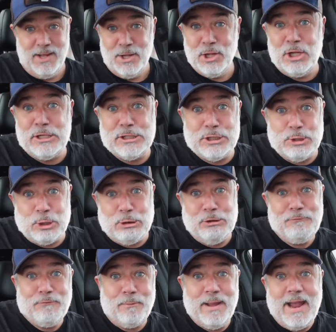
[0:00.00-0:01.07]
A little too
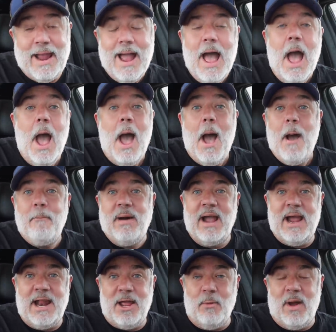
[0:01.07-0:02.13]
early for me.
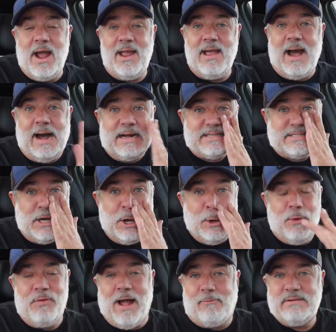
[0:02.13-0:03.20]
But anyway, yeah,
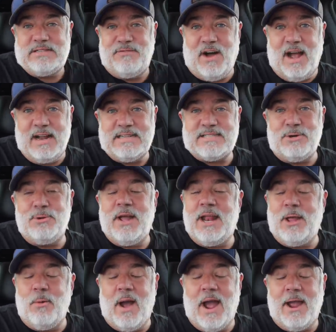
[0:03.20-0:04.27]
so that was fun. So
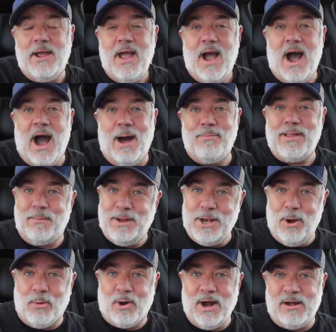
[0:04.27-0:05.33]
anyway, um, let me
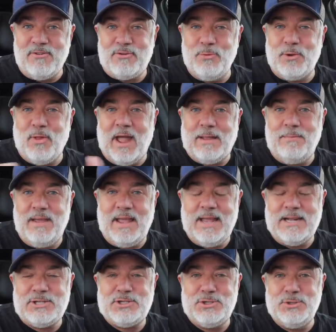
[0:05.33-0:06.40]
know where else you would like
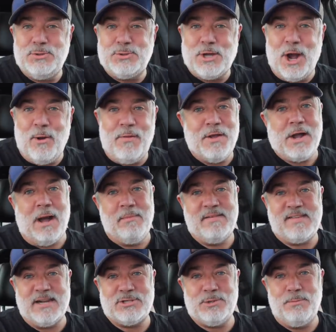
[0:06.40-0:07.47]
me to go in the comment
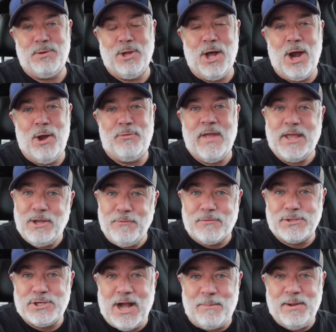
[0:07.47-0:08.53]
section below. Thank you
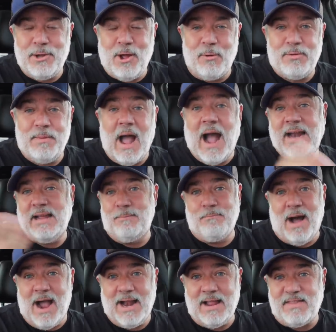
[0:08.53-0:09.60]
for shopping along with me. I didn't
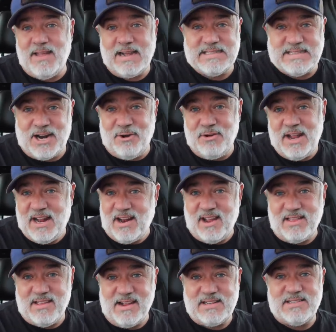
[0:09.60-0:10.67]
buy anything because I don't need
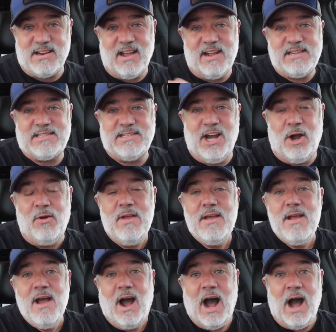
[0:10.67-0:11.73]
anything today. So
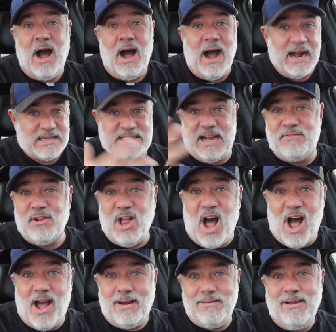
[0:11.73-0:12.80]
uh, I saved a
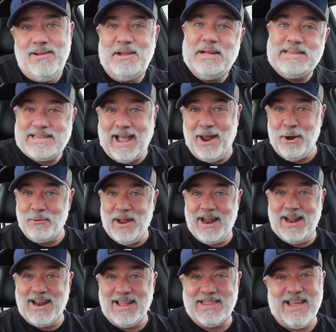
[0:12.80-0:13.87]
lot because I don't
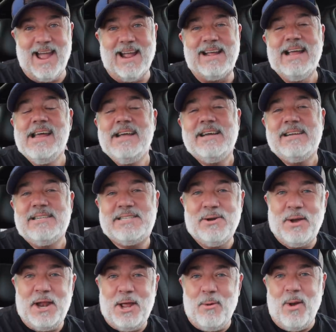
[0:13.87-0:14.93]
need anything.
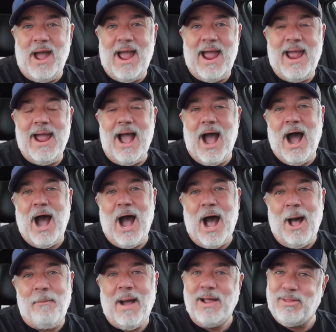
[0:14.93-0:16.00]
So anyway,
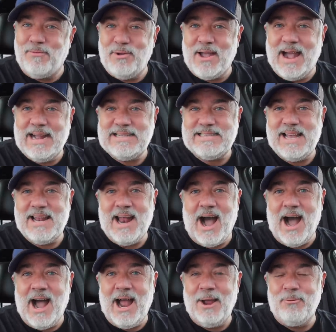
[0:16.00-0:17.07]
um, I love you guys and
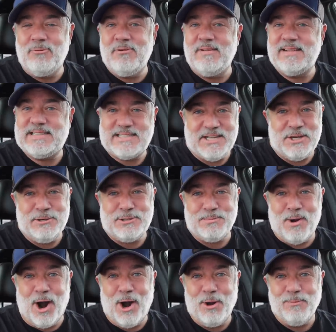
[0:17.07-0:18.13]
I will see you
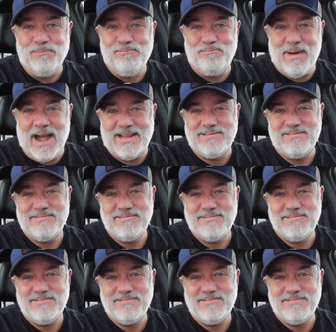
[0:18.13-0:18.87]
tomorrow. Bye.